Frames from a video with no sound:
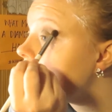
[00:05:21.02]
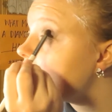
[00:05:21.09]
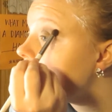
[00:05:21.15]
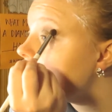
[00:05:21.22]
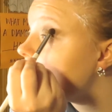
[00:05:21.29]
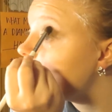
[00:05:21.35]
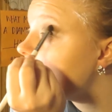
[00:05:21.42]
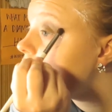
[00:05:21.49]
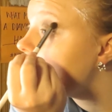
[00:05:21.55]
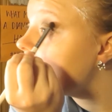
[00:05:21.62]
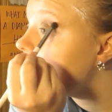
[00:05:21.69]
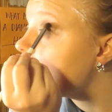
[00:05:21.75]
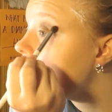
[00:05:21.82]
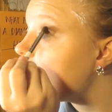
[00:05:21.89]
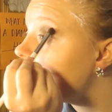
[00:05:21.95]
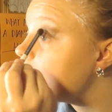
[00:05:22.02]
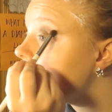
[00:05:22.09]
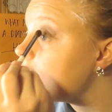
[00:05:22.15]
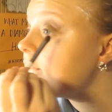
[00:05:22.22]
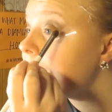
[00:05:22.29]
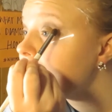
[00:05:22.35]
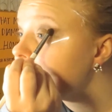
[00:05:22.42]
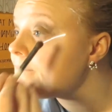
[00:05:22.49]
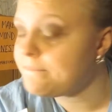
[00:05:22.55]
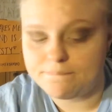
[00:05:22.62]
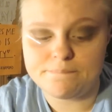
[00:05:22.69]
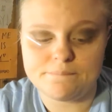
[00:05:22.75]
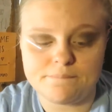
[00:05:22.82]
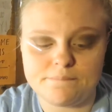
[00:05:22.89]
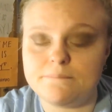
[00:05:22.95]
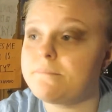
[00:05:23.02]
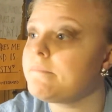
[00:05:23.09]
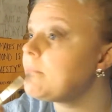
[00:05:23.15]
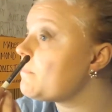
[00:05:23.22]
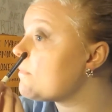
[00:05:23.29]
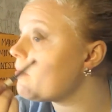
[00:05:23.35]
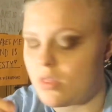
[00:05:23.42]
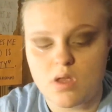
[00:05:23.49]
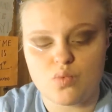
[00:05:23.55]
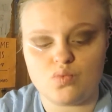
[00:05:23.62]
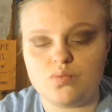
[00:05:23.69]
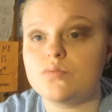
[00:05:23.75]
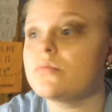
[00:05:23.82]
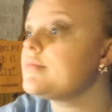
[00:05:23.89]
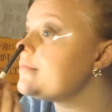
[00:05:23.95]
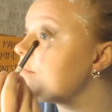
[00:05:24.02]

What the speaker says: blend them so that they don't look as